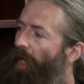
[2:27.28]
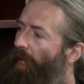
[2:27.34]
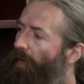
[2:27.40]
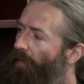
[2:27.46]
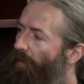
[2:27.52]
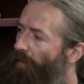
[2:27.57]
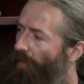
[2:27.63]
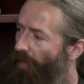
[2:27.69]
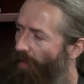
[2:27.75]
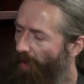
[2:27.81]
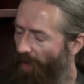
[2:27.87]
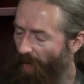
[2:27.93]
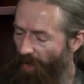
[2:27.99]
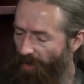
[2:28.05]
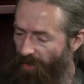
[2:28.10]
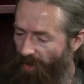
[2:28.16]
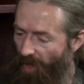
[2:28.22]
in the
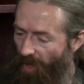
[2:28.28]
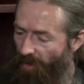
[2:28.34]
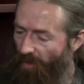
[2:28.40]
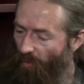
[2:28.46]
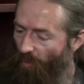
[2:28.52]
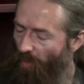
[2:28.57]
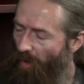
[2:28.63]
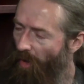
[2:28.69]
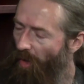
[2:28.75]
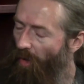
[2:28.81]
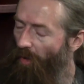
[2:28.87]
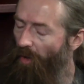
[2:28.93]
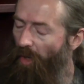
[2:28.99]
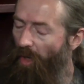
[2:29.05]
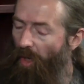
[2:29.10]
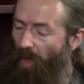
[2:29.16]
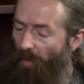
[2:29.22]
anti-aging world
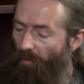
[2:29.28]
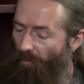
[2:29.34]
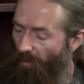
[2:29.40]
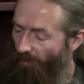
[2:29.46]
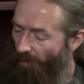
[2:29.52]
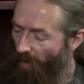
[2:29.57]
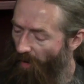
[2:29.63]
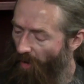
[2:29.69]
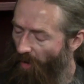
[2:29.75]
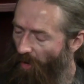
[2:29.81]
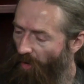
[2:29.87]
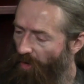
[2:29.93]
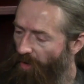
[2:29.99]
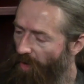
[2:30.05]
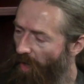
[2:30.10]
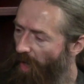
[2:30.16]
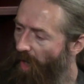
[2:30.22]
for a very long
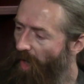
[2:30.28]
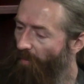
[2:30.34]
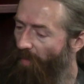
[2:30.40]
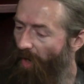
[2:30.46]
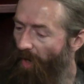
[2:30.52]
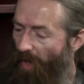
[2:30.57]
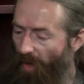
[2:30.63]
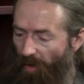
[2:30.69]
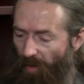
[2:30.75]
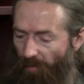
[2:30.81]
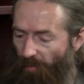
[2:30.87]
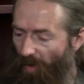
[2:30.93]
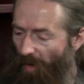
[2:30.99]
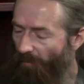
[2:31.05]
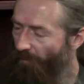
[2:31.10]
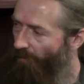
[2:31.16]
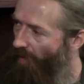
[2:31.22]
time as
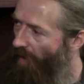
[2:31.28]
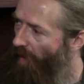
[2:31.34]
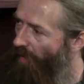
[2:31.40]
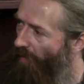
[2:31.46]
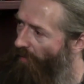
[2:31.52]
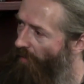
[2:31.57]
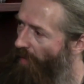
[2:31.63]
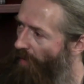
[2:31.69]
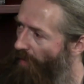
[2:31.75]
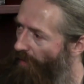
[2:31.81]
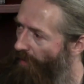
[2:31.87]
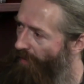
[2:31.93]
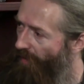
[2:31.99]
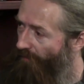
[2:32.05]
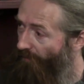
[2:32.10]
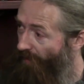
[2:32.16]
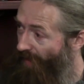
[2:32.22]
by far the
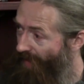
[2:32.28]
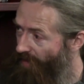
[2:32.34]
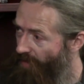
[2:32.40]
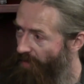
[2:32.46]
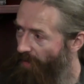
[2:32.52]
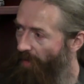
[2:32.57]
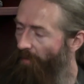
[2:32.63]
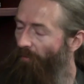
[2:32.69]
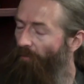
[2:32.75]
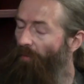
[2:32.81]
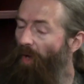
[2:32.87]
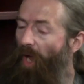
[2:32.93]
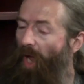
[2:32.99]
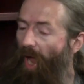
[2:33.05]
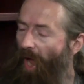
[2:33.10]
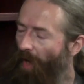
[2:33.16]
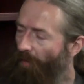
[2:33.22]
most effective
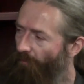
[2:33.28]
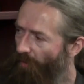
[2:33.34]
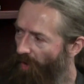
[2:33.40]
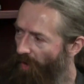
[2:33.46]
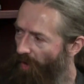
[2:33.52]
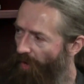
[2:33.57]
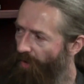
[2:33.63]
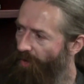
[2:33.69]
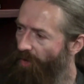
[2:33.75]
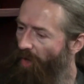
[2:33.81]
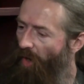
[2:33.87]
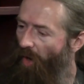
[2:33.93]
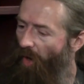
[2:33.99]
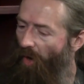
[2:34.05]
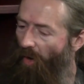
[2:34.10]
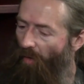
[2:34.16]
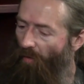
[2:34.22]
advocate
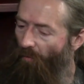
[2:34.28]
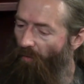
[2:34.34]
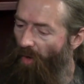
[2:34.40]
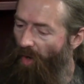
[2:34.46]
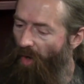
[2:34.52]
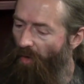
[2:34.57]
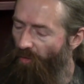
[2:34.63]
of